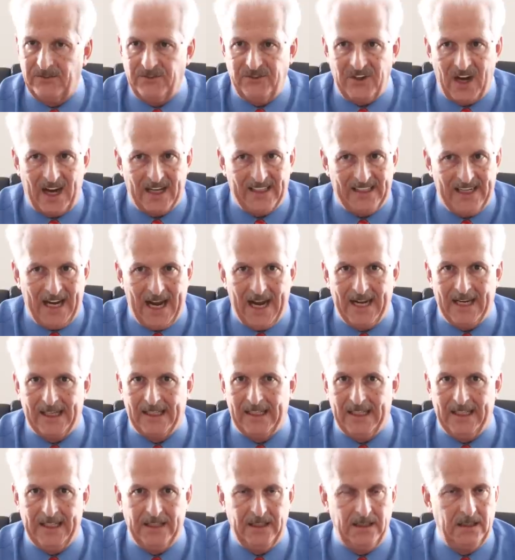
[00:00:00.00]

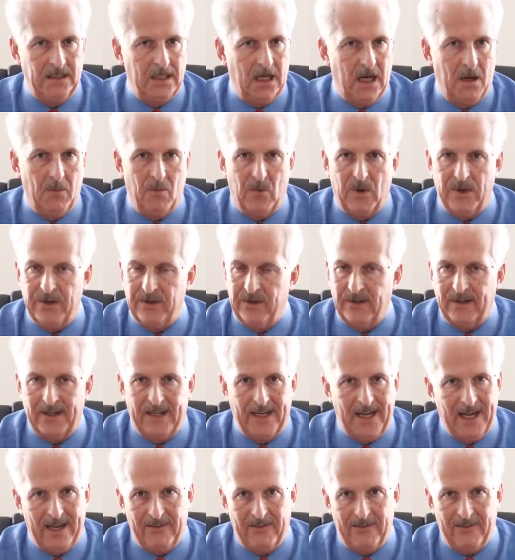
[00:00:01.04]
gigantic income where you're going to